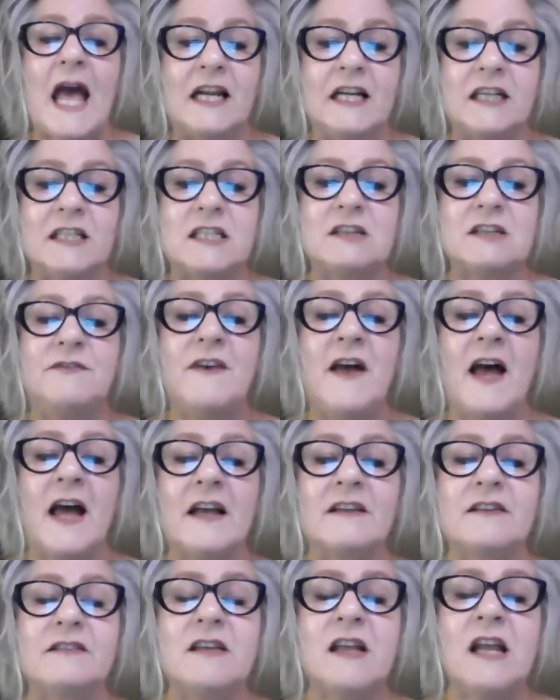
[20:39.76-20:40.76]
and its
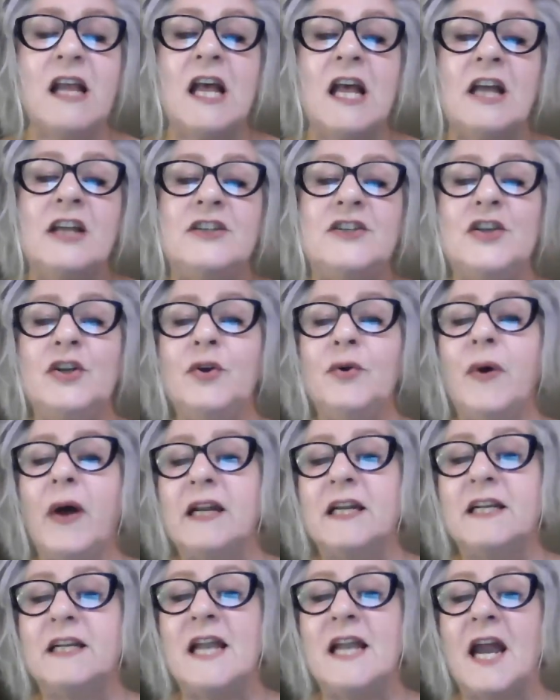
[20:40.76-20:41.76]
effects to
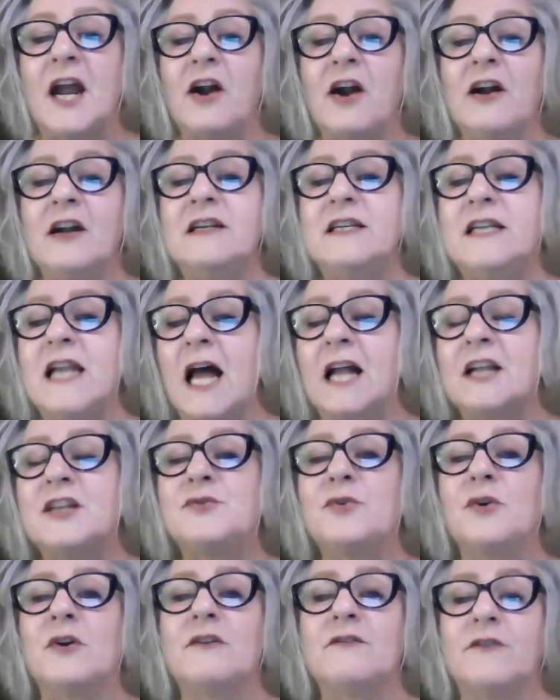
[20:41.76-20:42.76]
an inherent
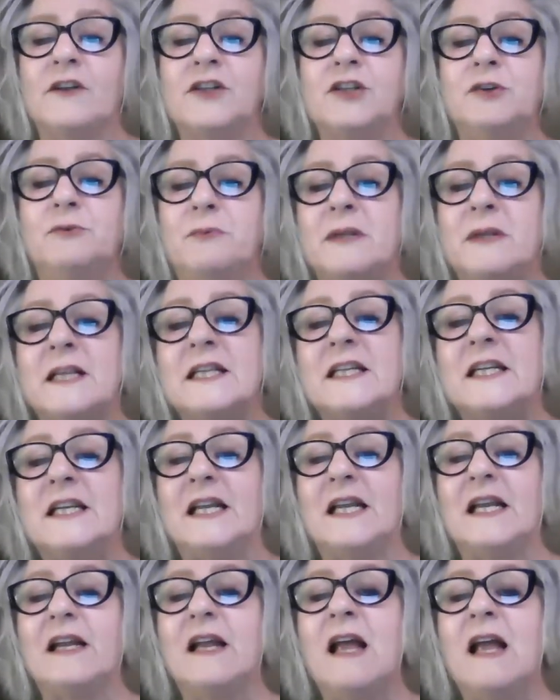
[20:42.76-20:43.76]
natural
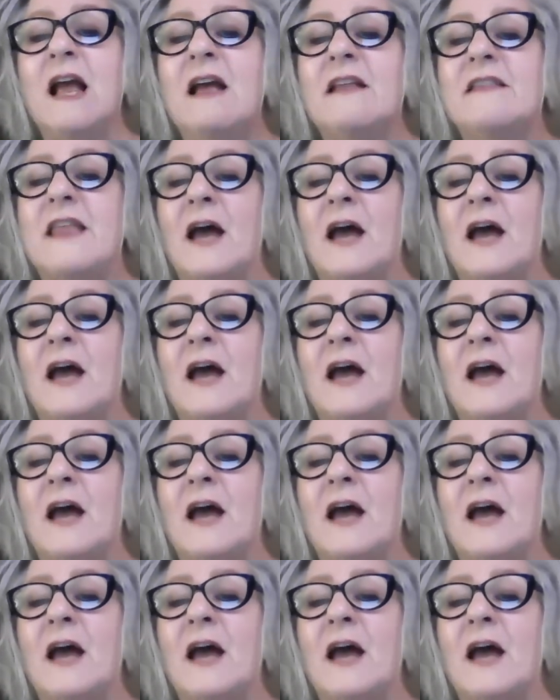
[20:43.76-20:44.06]
vulnerability